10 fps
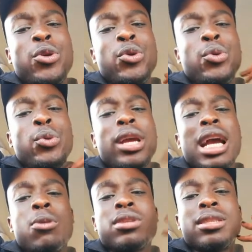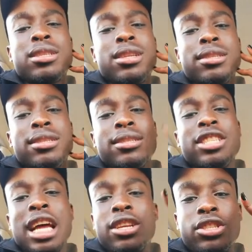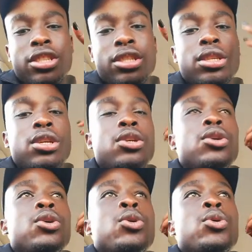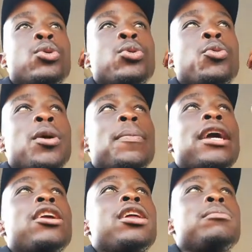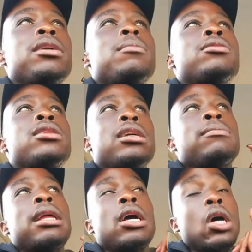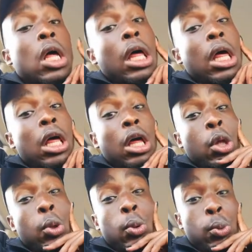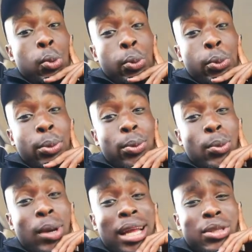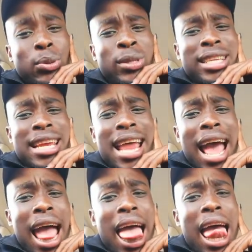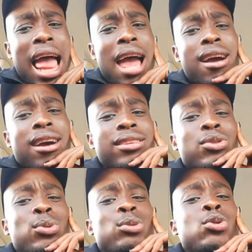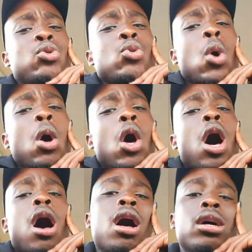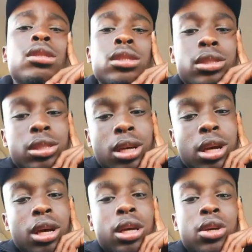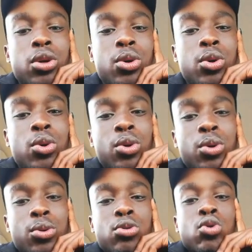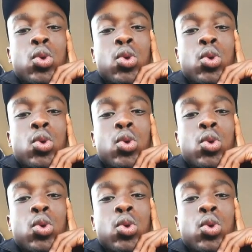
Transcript: You encounter certain challenges whereby you can be able to learn and be like, oh, can't you go na? Can't you go so? Huh? Go.